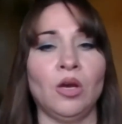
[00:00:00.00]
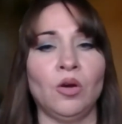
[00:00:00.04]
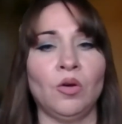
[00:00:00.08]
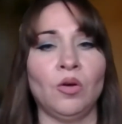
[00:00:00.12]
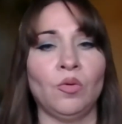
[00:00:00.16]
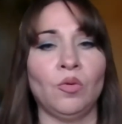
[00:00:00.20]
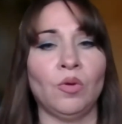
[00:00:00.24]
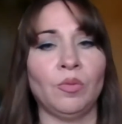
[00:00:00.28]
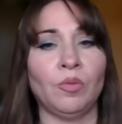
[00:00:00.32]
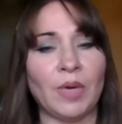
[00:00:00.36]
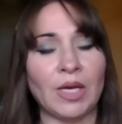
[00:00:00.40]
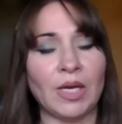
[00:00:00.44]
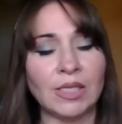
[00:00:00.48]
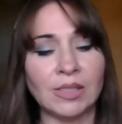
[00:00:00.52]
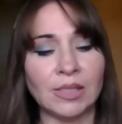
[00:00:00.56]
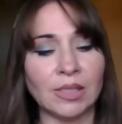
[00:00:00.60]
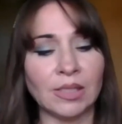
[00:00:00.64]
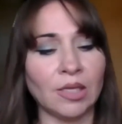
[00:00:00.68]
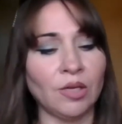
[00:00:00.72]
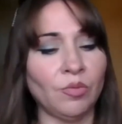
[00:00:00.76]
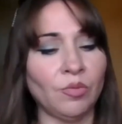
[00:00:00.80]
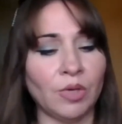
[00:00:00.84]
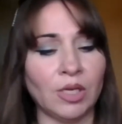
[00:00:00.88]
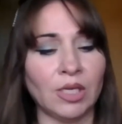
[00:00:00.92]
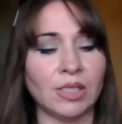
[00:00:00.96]
Well,
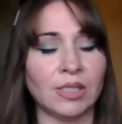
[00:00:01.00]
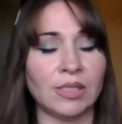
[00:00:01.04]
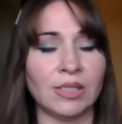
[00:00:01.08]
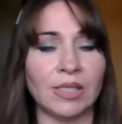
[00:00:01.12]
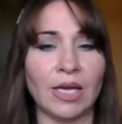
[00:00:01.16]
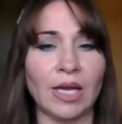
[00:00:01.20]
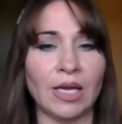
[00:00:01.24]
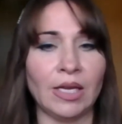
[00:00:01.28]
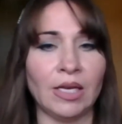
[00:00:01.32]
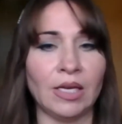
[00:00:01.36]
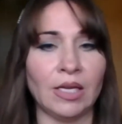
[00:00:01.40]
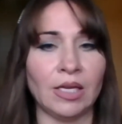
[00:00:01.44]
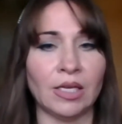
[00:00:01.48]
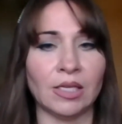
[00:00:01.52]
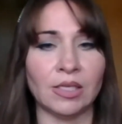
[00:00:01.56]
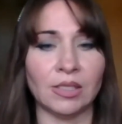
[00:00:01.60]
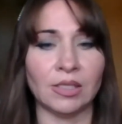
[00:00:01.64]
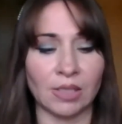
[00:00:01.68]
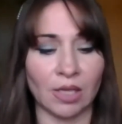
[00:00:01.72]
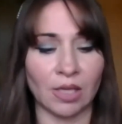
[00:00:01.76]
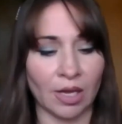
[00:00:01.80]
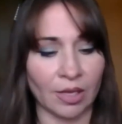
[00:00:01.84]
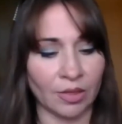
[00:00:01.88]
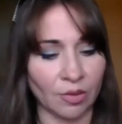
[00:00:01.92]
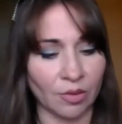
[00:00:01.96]
basically what it said
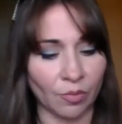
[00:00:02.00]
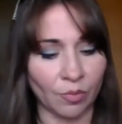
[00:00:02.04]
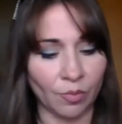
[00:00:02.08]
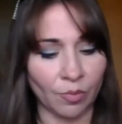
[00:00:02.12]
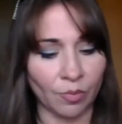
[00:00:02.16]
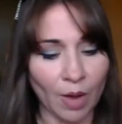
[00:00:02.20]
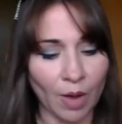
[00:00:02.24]
is at the